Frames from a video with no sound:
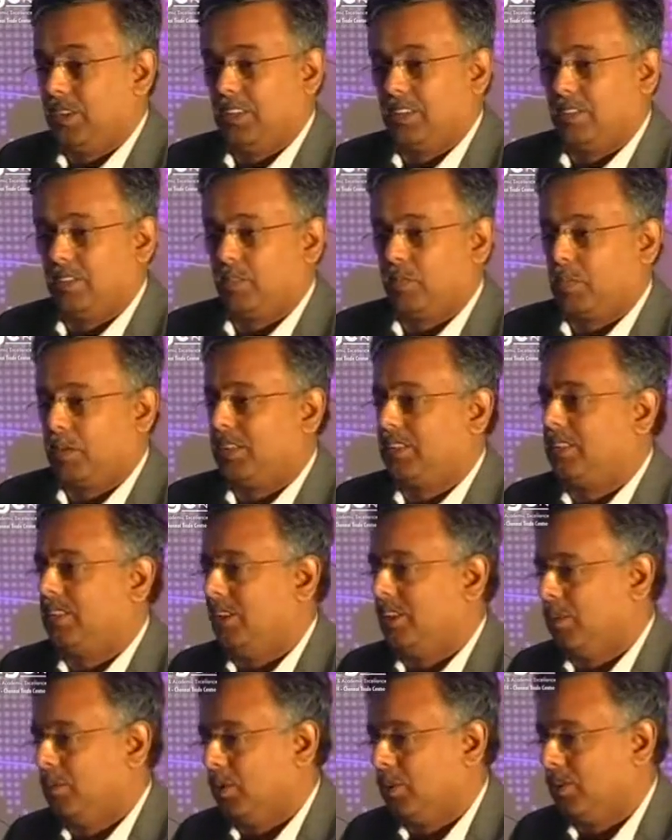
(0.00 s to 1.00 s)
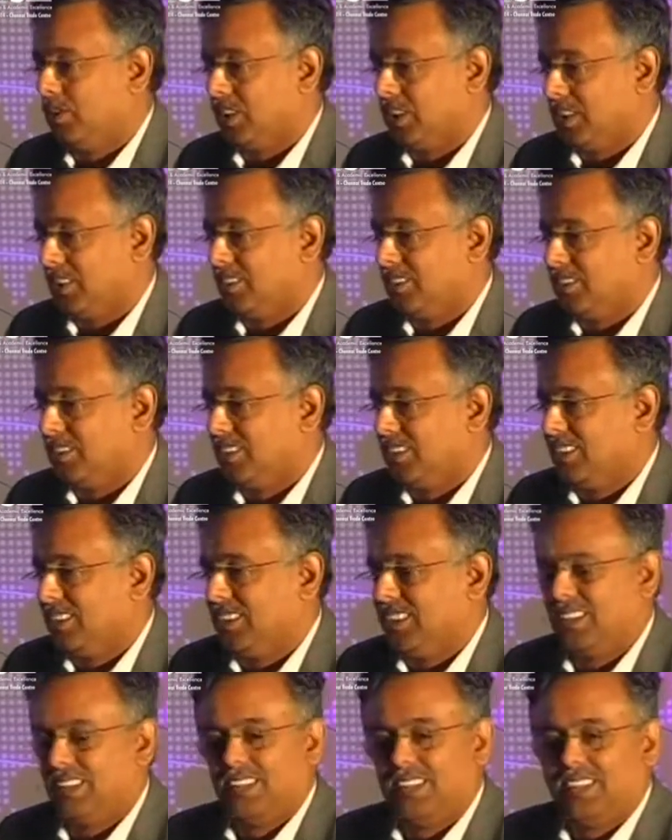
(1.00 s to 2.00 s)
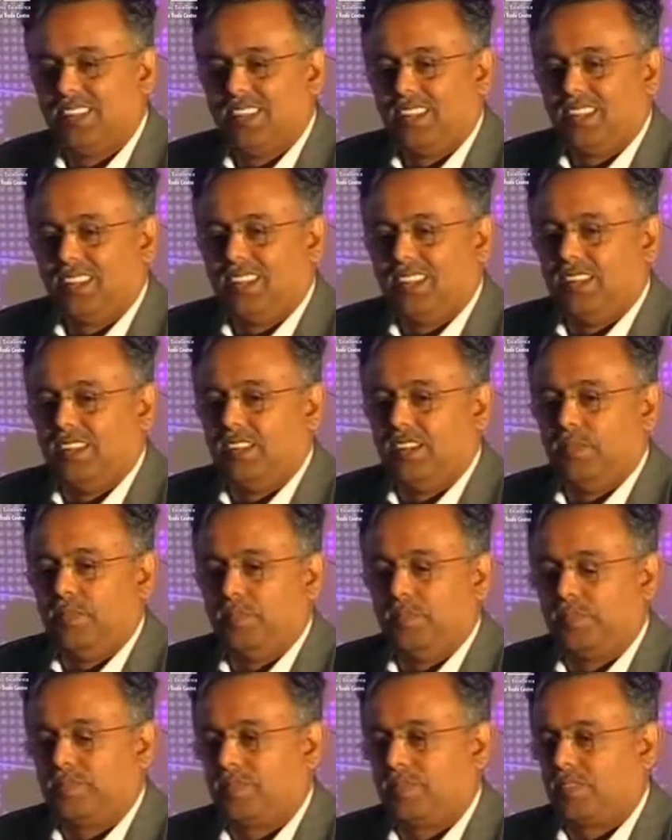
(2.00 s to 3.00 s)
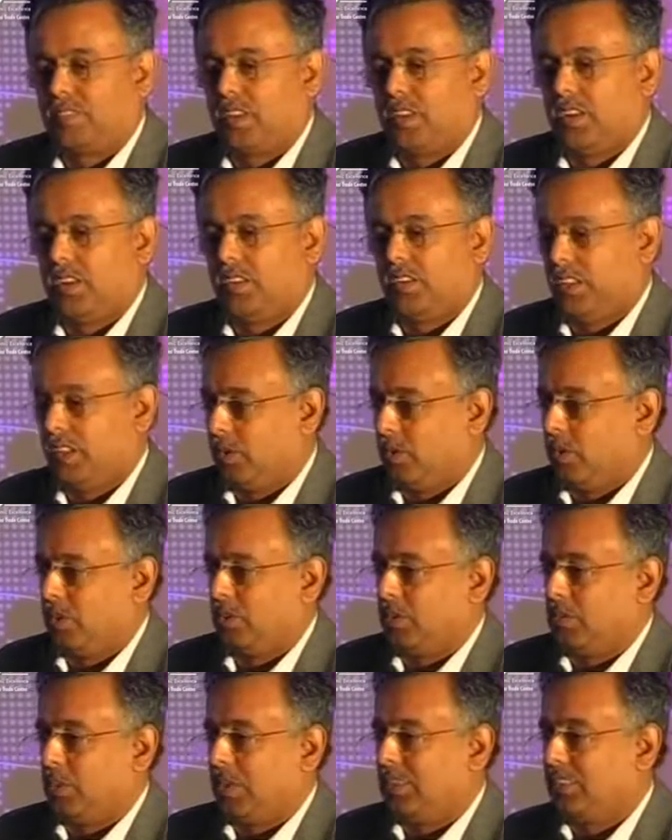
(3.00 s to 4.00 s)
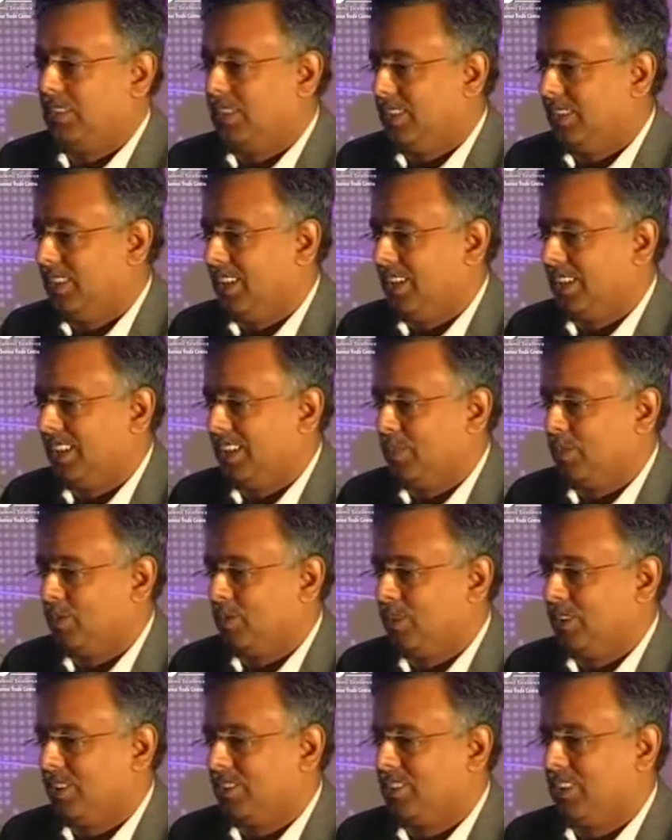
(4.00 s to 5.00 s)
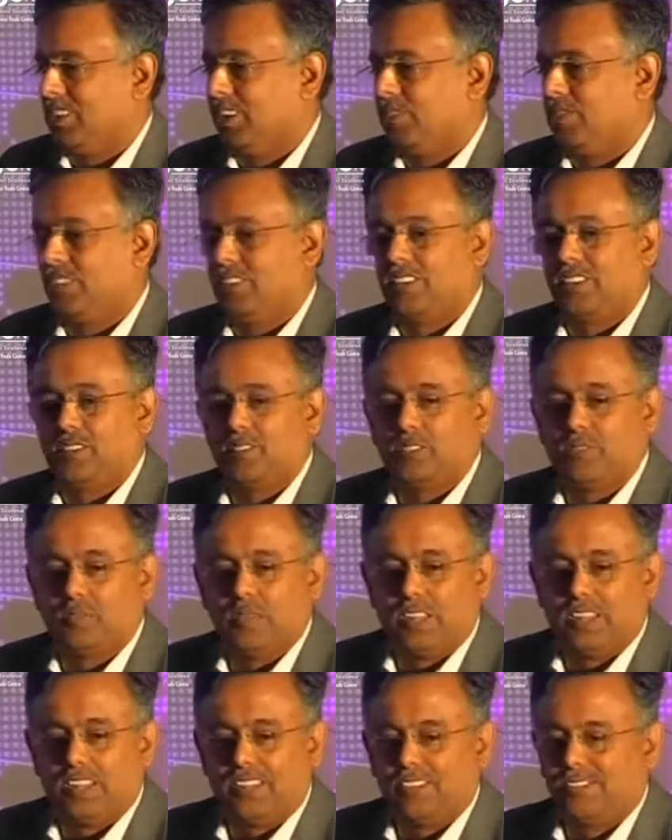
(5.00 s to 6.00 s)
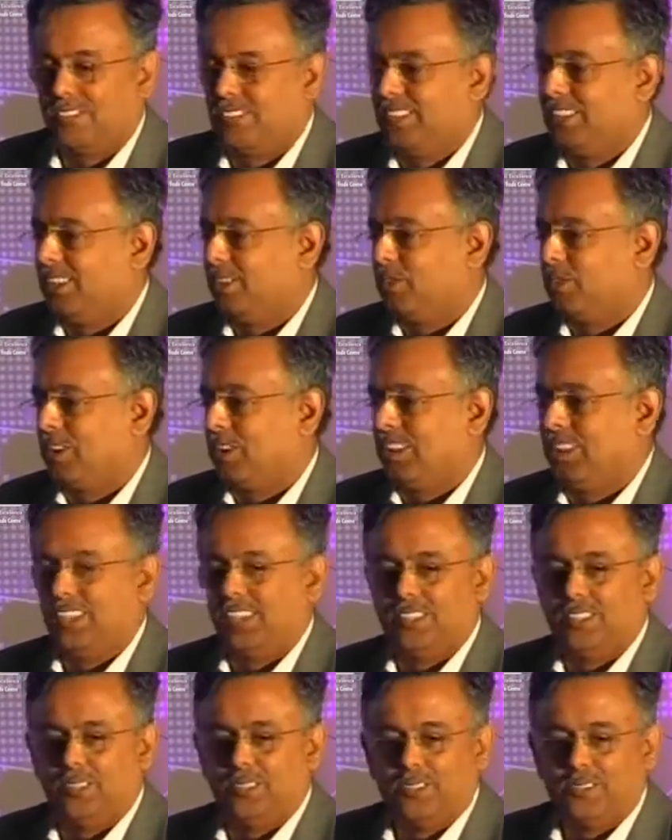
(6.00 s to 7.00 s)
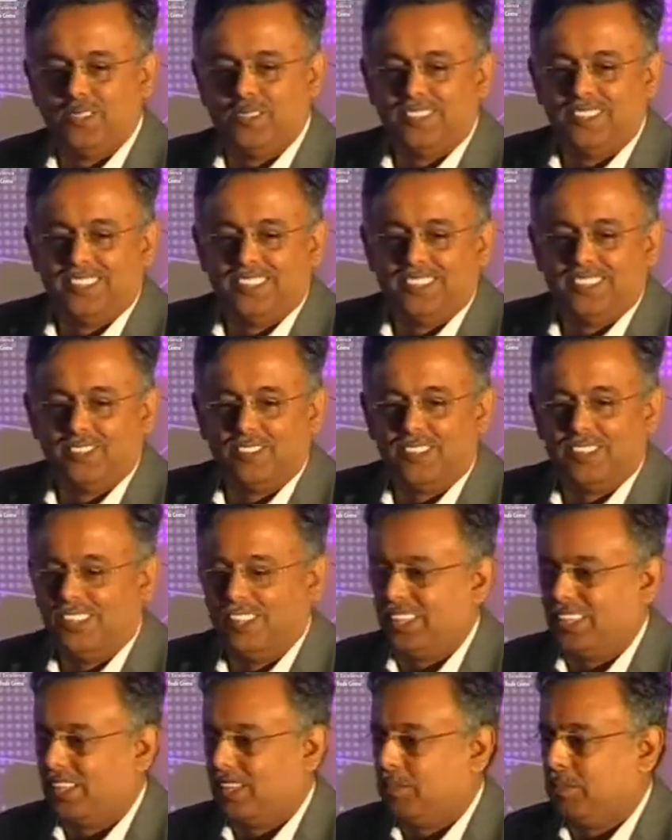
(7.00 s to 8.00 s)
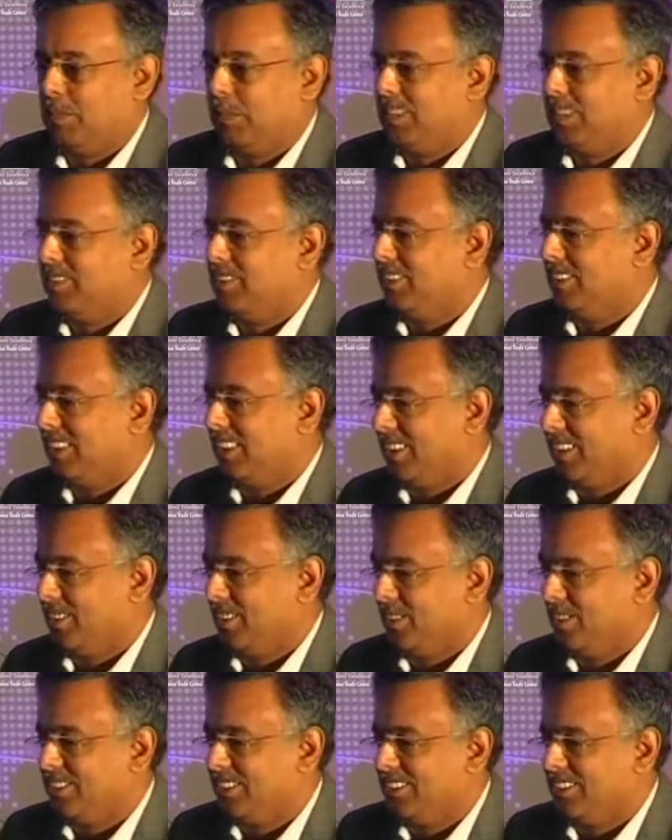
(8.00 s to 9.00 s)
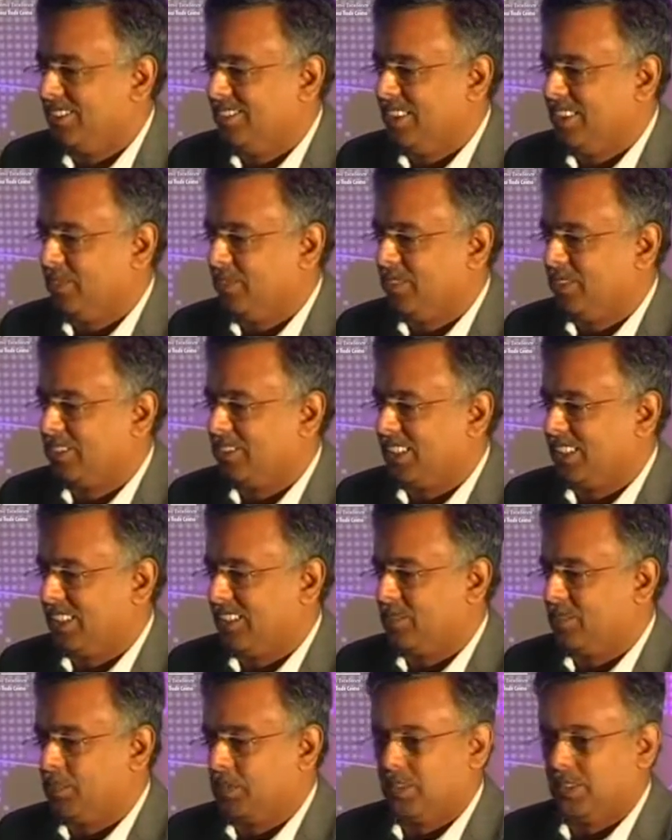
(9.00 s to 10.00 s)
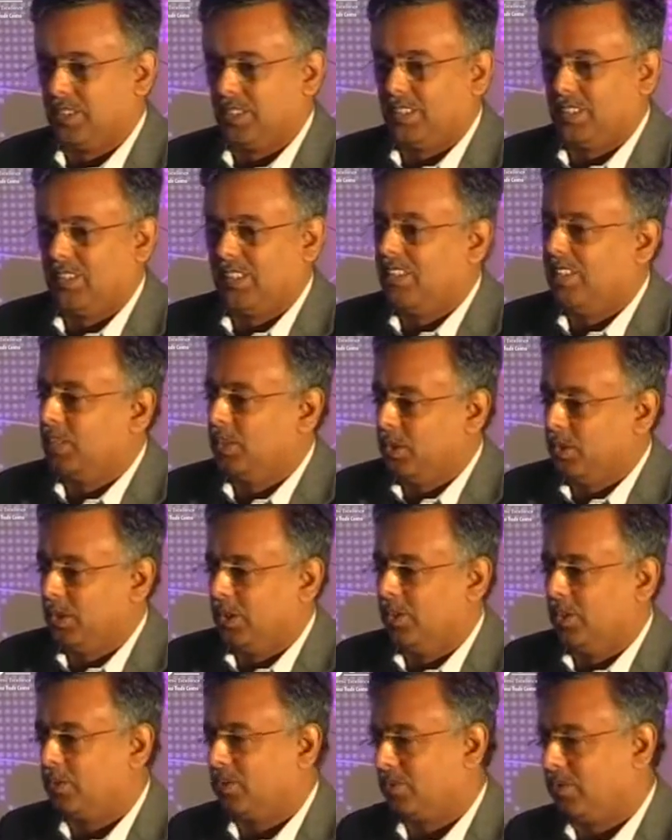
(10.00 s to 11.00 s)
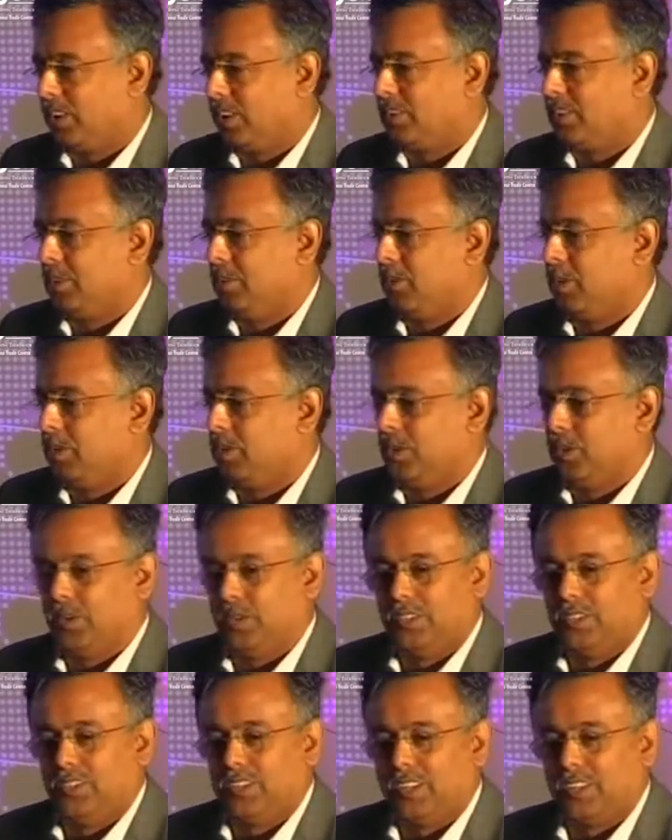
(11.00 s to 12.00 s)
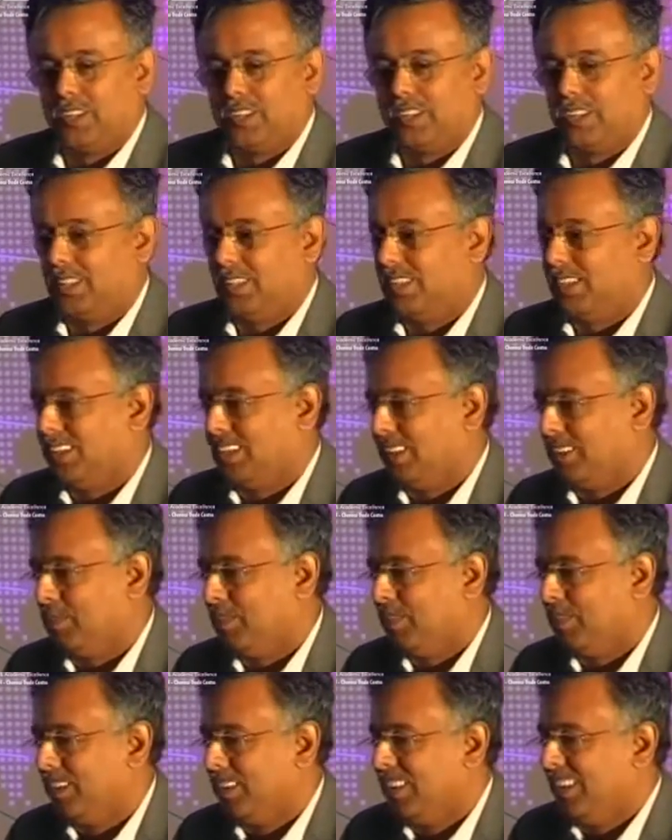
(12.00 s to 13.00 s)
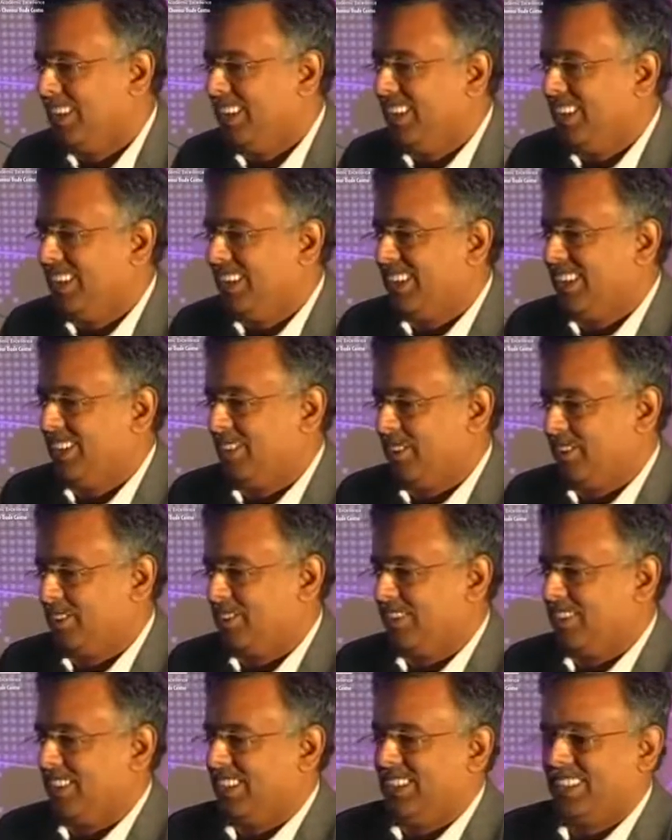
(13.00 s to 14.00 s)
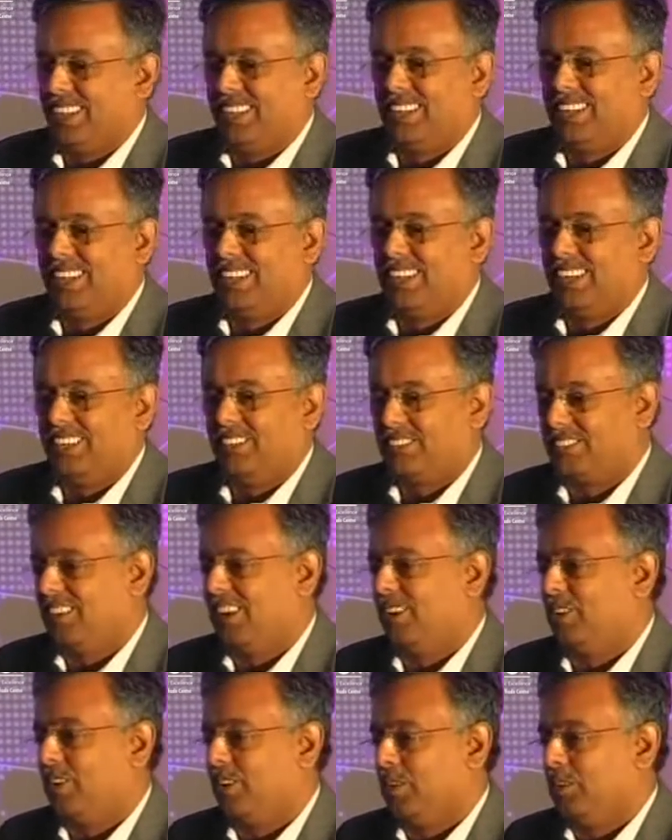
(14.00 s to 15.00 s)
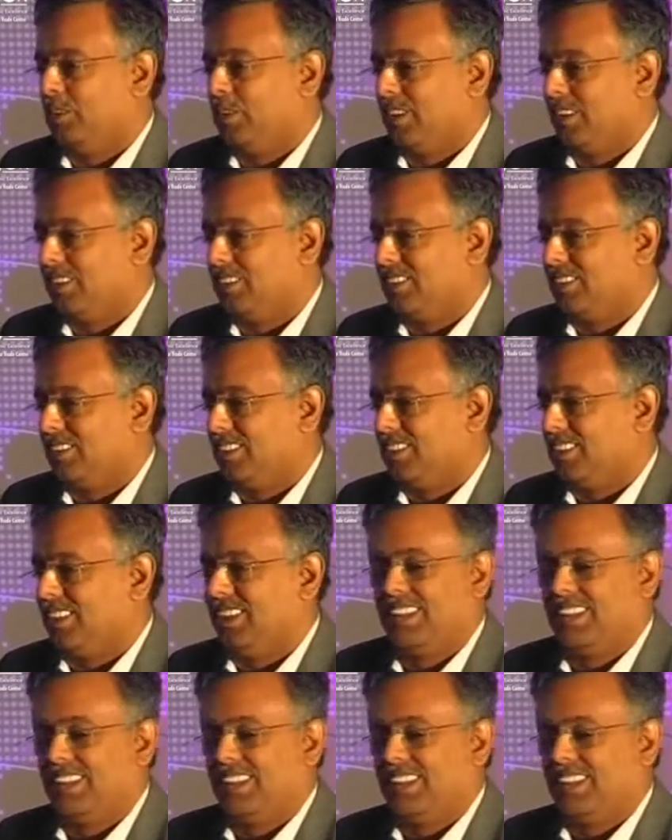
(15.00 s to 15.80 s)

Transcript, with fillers: because I was passionate about science. Um, that was a passion at that time. So I thought physics was my life and that's what I need to do. So didn't take up any engineering course, went for science because I, though it was fashionable to do engineering at that time, and it was, uh, I still took up science.